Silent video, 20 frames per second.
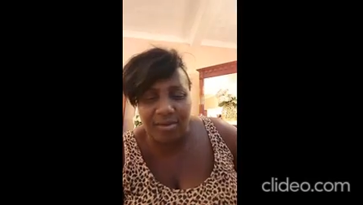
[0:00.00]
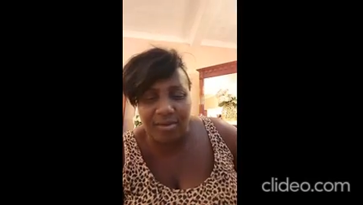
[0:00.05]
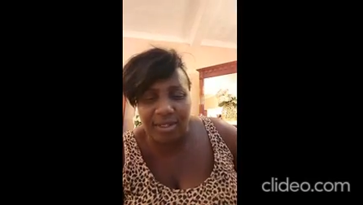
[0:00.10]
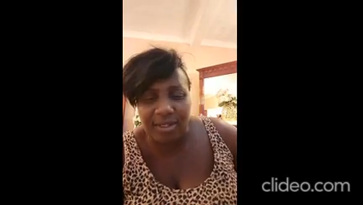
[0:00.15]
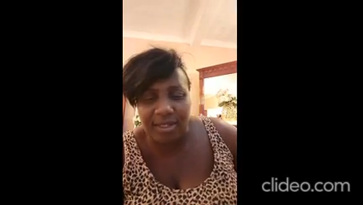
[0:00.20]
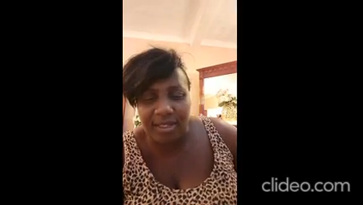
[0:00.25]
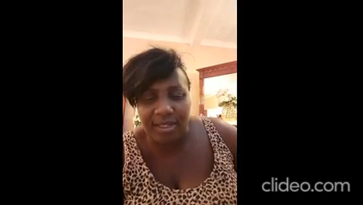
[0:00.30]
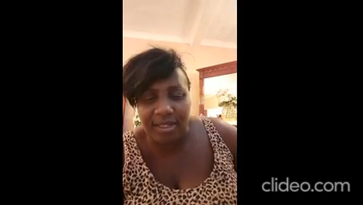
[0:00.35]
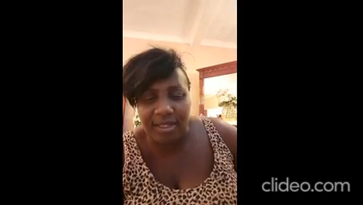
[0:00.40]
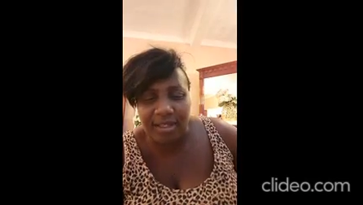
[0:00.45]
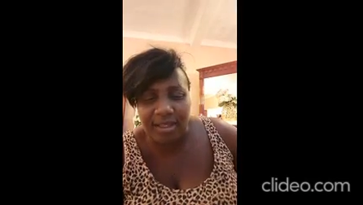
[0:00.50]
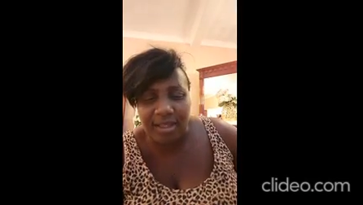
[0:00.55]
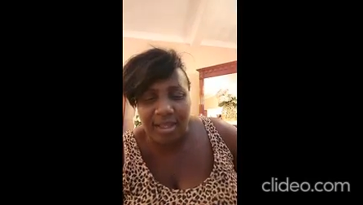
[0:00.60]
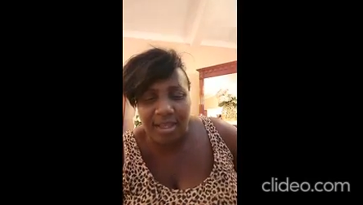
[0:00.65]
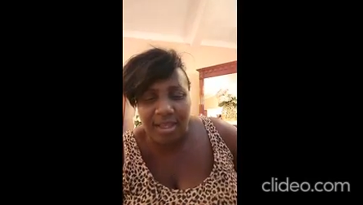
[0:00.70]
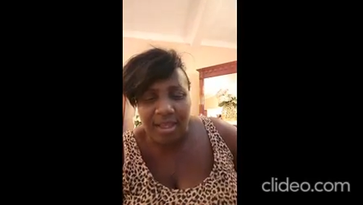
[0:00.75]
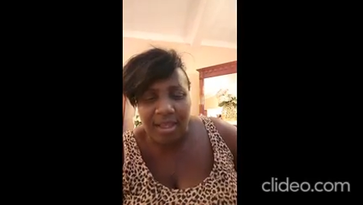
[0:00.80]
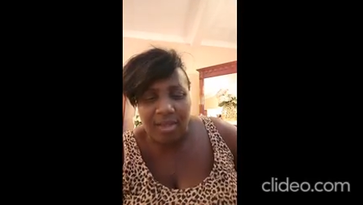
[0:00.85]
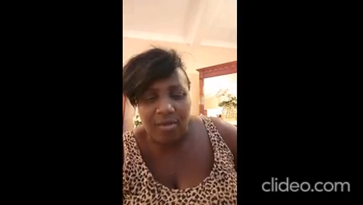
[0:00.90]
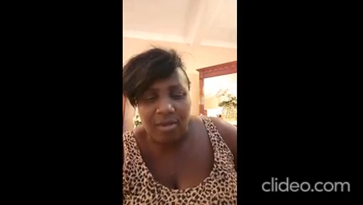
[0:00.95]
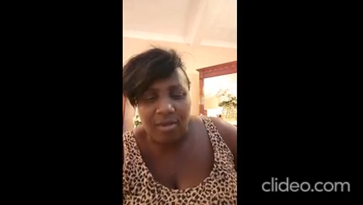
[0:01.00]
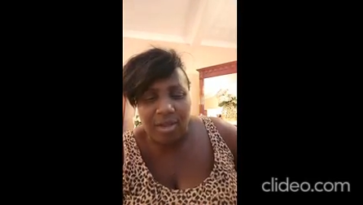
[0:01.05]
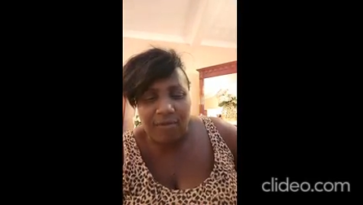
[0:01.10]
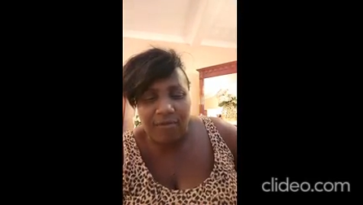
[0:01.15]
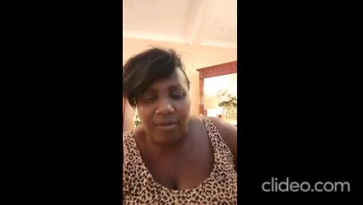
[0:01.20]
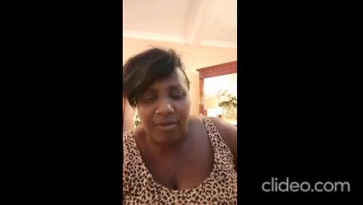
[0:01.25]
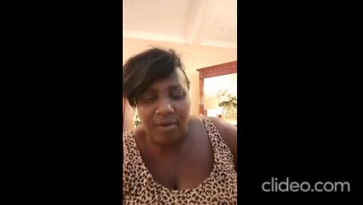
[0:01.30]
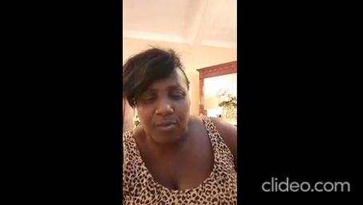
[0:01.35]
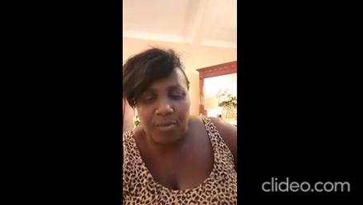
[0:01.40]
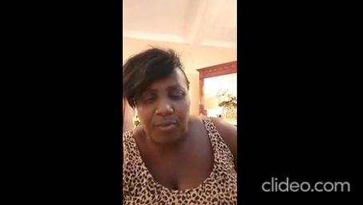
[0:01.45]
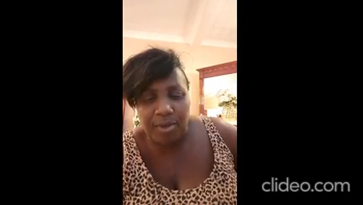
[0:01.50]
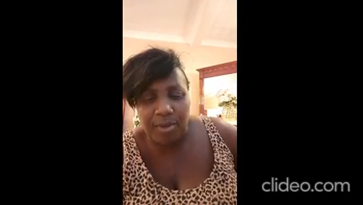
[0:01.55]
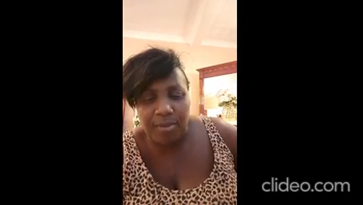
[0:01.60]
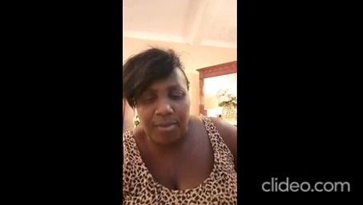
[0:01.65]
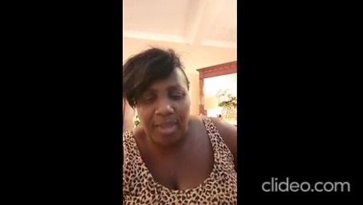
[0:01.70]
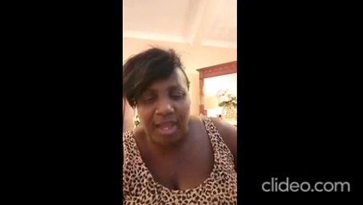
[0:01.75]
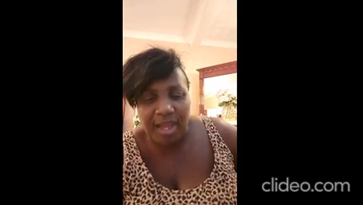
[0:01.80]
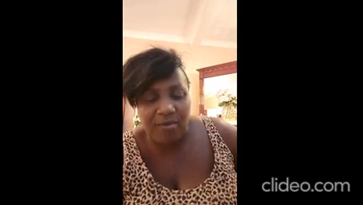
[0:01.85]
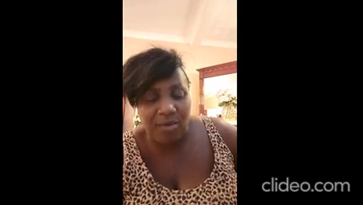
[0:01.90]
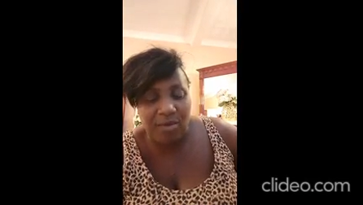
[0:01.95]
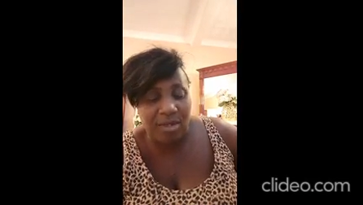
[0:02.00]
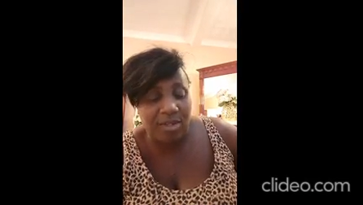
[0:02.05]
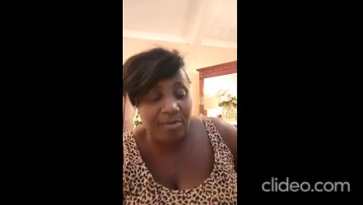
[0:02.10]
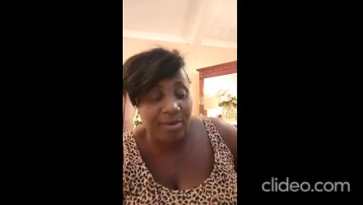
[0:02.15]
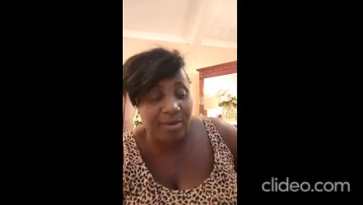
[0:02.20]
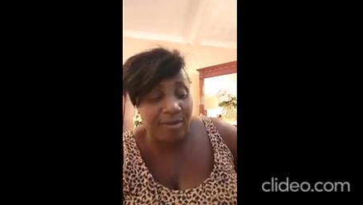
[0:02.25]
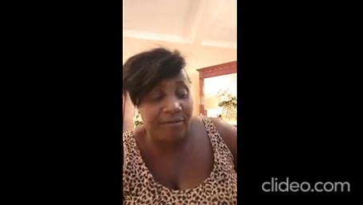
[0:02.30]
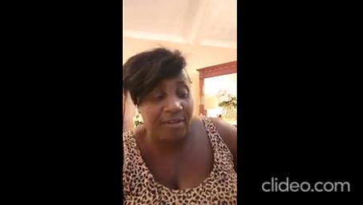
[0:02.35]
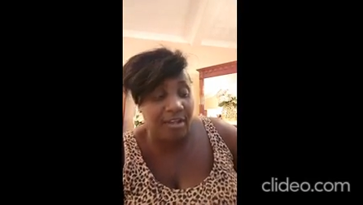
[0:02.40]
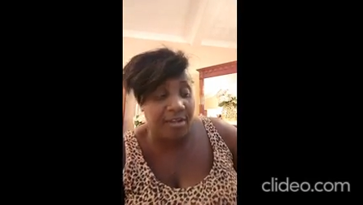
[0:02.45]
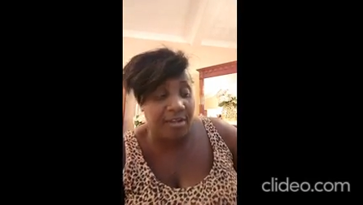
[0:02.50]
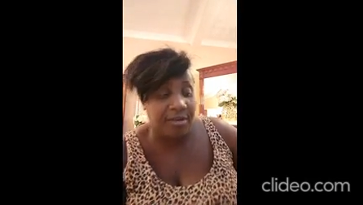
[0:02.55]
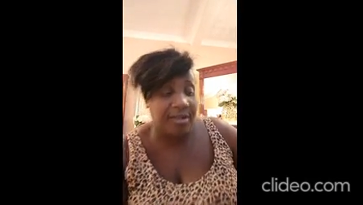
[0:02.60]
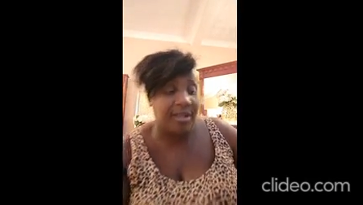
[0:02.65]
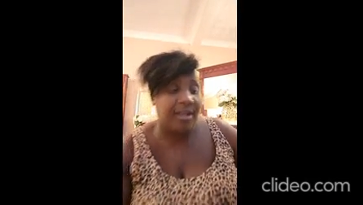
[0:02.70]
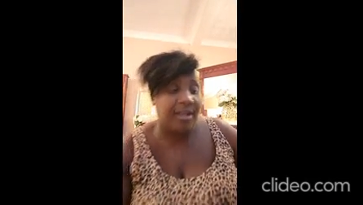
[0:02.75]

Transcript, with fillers: know there. But I feel look but me have a leap a video